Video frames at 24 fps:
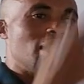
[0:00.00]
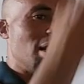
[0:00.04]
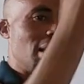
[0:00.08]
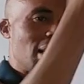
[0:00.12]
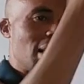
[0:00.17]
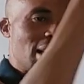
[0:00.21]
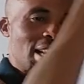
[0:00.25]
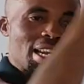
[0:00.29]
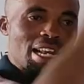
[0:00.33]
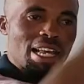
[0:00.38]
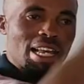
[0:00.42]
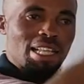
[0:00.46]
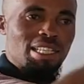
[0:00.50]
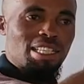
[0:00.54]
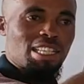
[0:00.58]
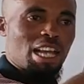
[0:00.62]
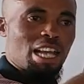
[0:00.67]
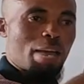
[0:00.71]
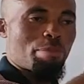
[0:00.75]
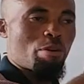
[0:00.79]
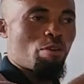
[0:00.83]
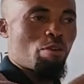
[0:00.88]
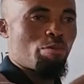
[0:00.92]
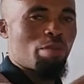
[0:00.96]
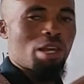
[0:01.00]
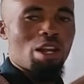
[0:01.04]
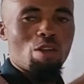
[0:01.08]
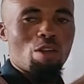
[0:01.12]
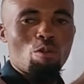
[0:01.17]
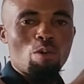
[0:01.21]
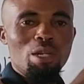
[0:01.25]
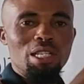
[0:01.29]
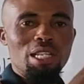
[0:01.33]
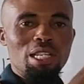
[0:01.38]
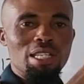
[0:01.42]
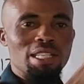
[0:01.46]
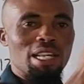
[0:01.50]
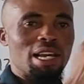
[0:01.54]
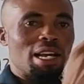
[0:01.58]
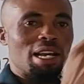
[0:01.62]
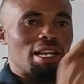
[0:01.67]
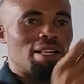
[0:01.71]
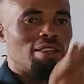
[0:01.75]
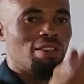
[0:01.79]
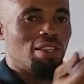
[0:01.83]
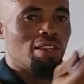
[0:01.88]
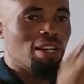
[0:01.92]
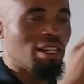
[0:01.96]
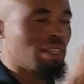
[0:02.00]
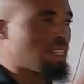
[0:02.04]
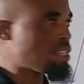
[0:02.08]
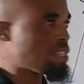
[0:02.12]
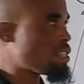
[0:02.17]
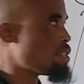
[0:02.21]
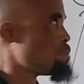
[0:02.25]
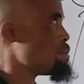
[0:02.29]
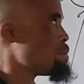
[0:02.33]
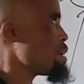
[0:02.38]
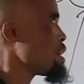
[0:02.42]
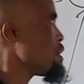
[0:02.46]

the next type of bearing, which is a 3-digit